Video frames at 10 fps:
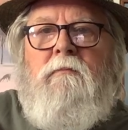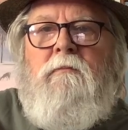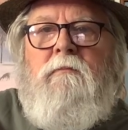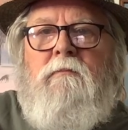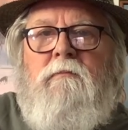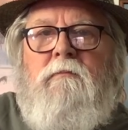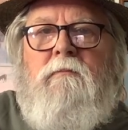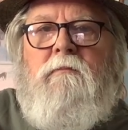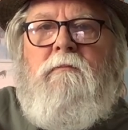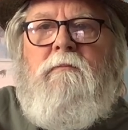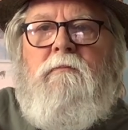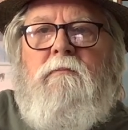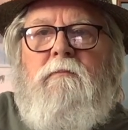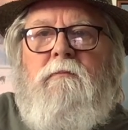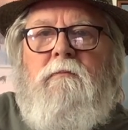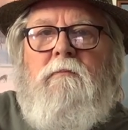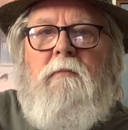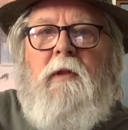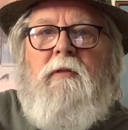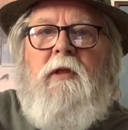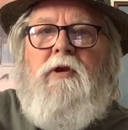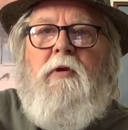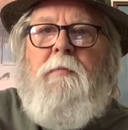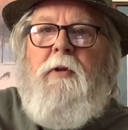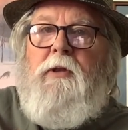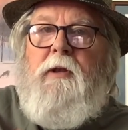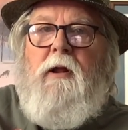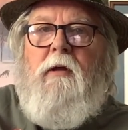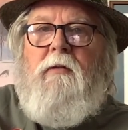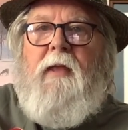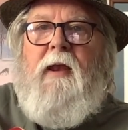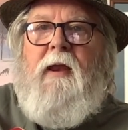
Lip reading: And then you're pulling on that,